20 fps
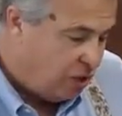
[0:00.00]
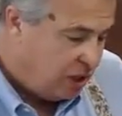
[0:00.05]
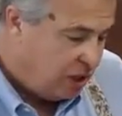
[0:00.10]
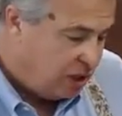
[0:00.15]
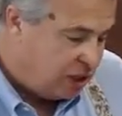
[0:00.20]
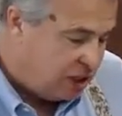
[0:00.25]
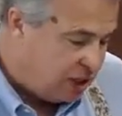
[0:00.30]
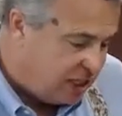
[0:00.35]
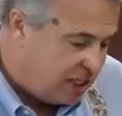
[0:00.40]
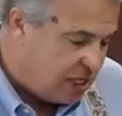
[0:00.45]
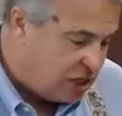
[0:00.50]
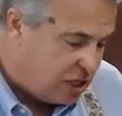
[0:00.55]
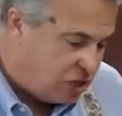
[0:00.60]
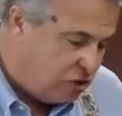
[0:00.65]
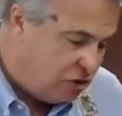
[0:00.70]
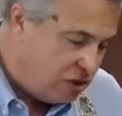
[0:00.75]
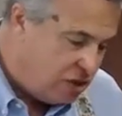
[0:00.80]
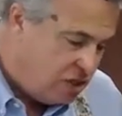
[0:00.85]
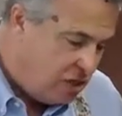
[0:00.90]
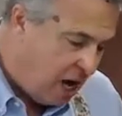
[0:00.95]
seek
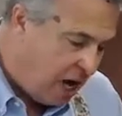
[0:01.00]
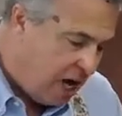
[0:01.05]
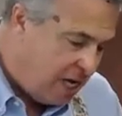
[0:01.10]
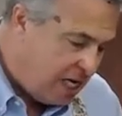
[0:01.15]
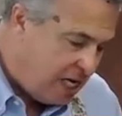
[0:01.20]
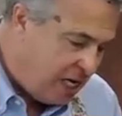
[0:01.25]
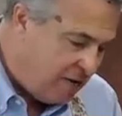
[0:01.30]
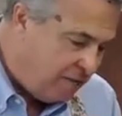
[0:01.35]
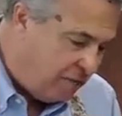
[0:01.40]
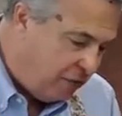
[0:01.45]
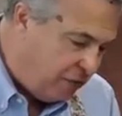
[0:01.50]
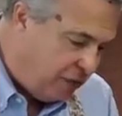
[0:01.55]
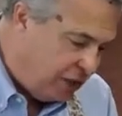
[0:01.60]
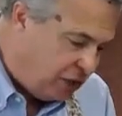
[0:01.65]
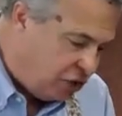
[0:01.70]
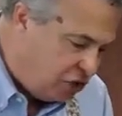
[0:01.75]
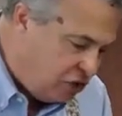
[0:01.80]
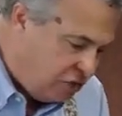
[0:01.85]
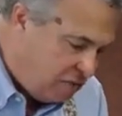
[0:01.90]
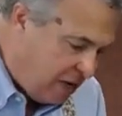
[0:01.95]
good, not evil,
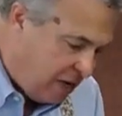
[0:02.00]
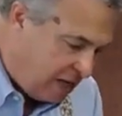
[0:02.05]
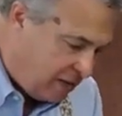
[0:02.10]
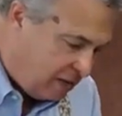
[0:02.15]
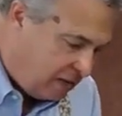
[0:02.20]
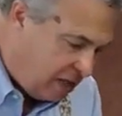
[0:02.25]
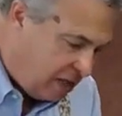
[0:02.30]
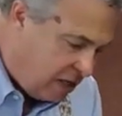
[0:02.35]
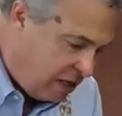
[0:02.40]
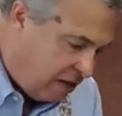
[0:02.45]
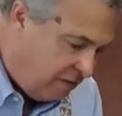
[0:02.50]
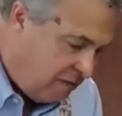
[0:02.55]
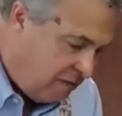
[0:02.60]
that you may live.